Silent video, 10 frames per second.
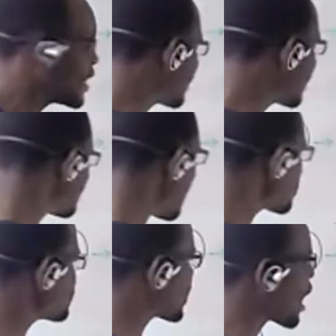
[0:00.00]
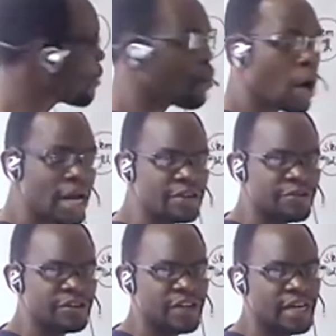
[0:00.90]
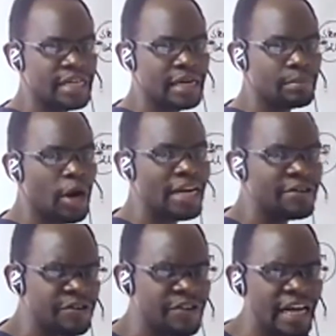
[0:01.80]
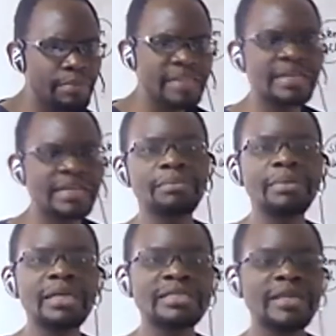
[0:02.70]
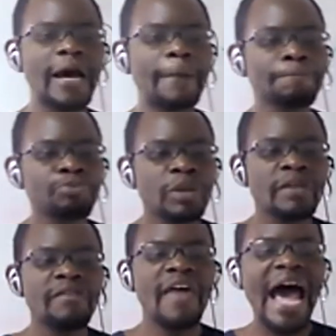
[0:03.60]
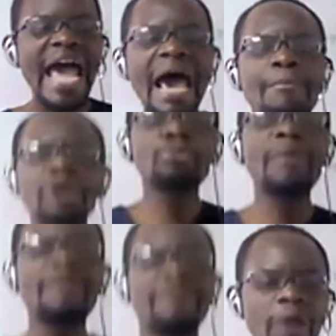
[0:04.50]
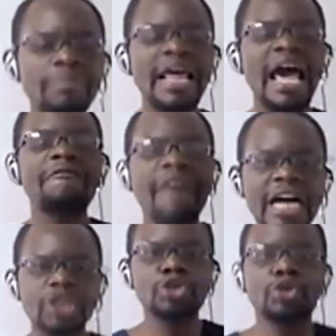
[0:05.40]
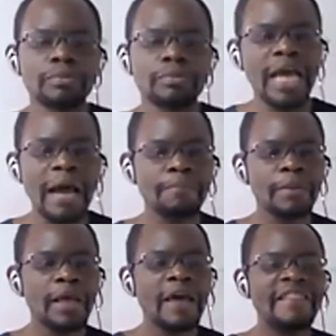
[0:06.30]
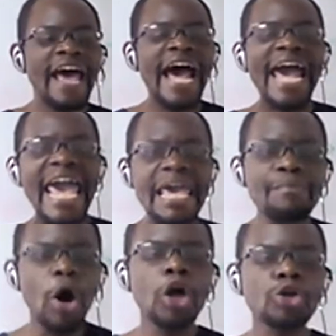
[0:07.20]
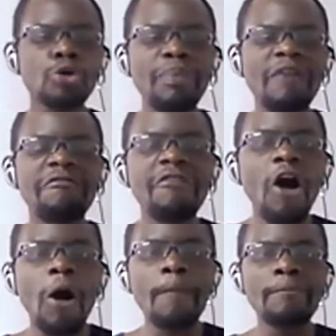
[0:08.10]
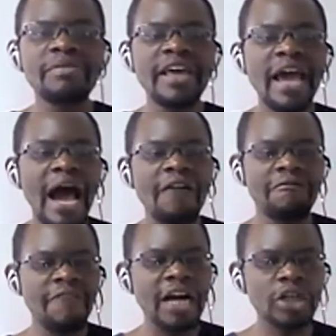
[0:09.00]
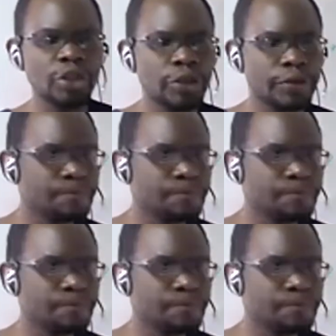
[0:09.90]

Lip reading: the cells become more differentiated. More differentiated basically means they are able to perform their function. Yeah, they are able to perform their function.